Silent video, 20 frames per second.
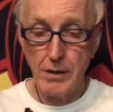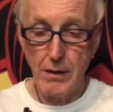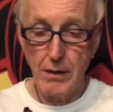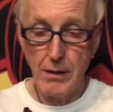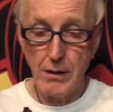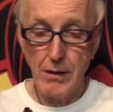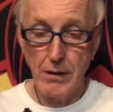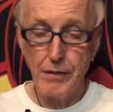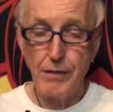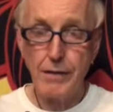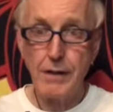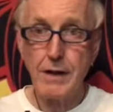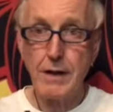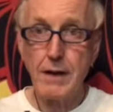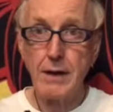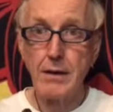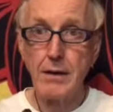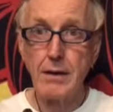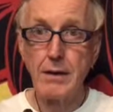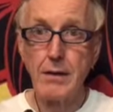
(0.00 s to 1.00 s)
And often
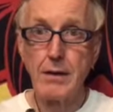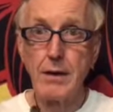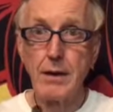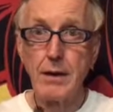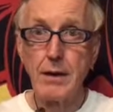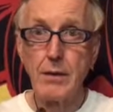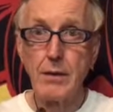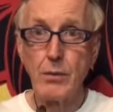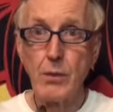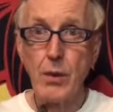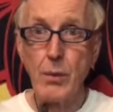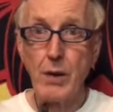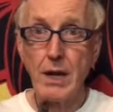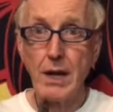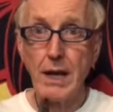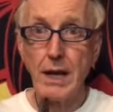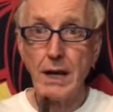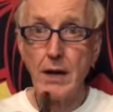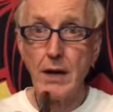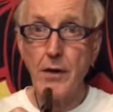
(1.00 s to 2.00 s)
when we
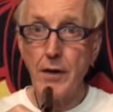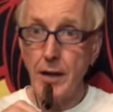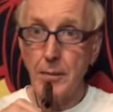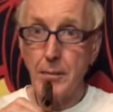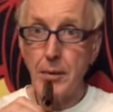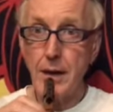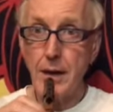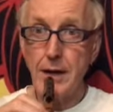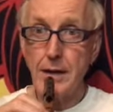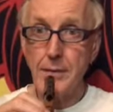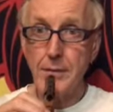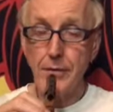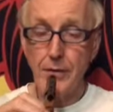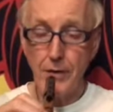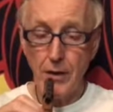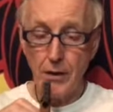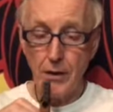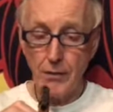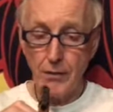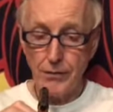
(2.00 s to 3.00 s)
let go, they play
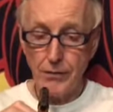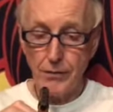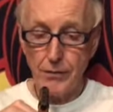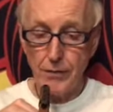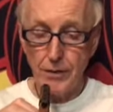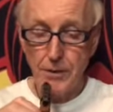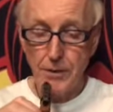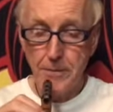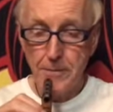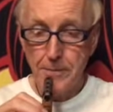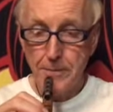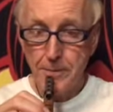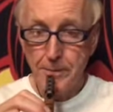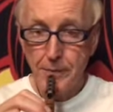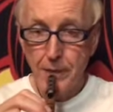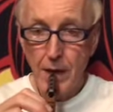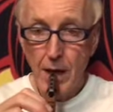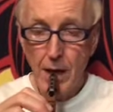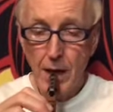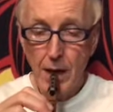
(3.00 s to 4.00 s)
themselves.
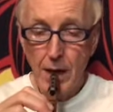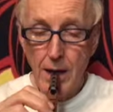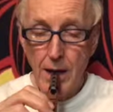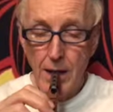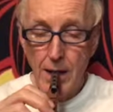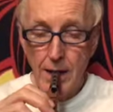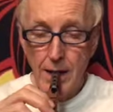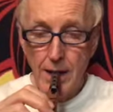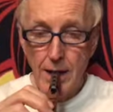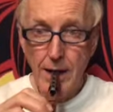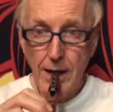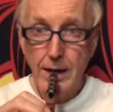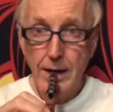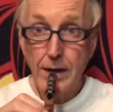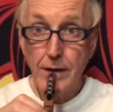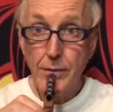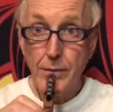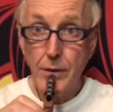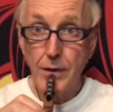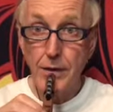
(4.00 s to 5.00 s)

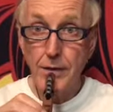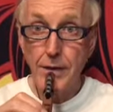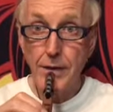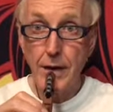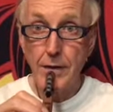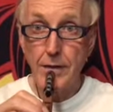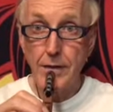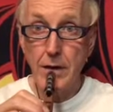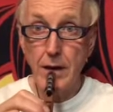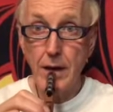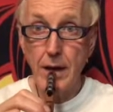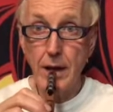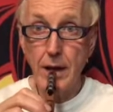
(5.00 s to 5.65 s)
Here's what it sounds like.